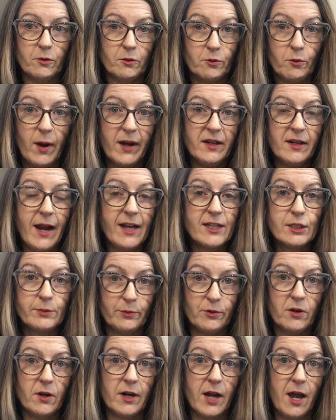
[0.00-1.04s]
quite an
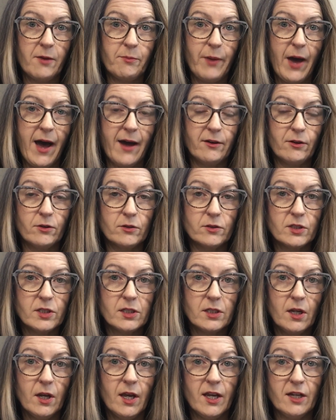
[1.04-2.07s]
expert on eye patterns
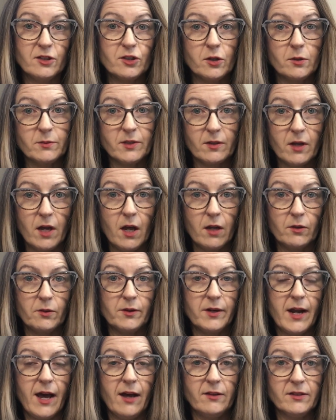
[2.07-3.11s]
in terms of color
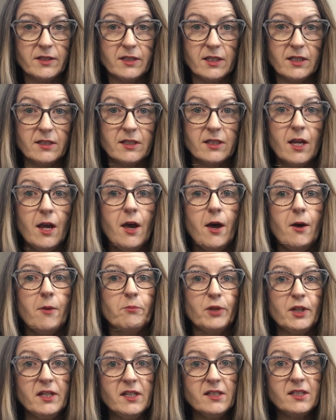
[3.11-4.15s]
analysis,
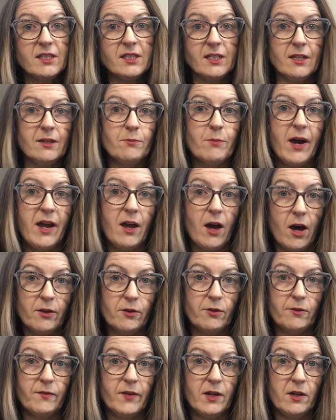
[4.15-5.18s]
please see my
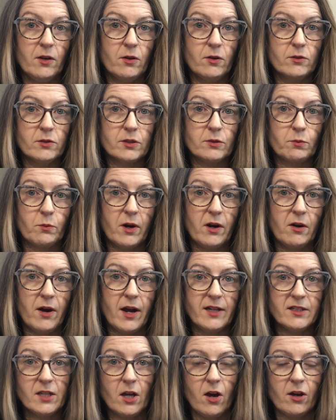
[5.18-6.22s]
other videos where
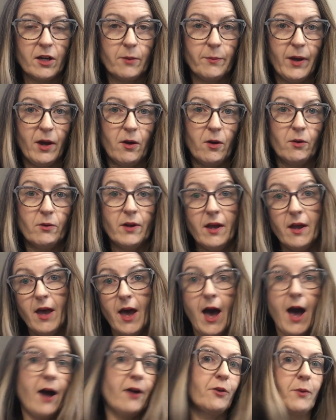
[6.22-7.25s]
I talk about
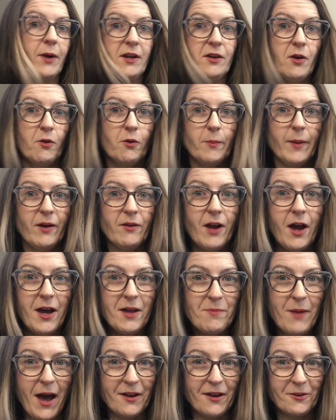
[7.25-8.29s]
how do I know about eye
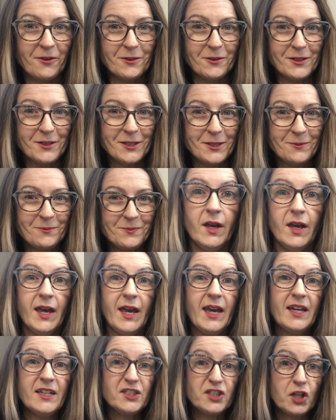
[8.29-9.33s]
patterns.
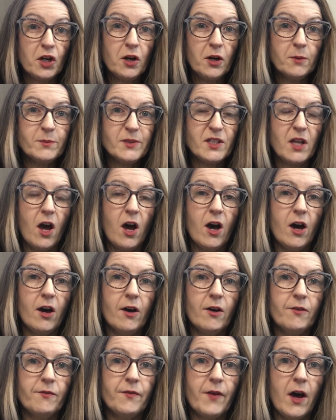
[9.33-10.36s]
In terms
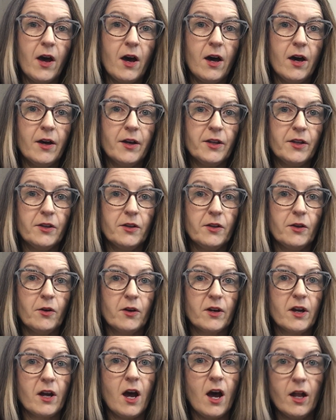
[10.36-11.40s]
of your
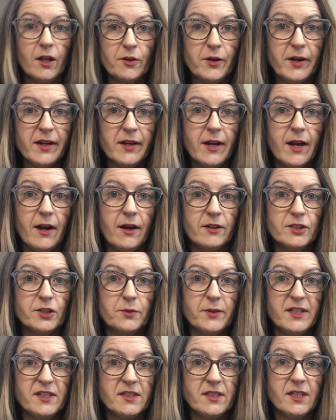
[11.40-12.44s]
coloring
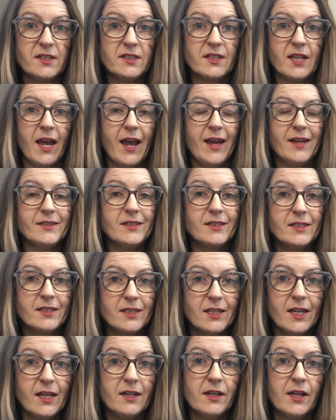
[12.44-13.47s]
characteristics and
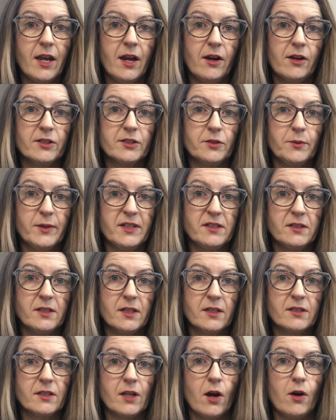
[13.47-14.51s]
skin
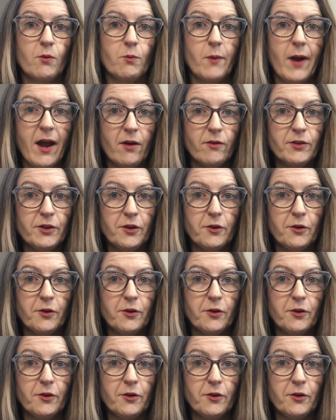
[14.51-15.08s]
characteristics around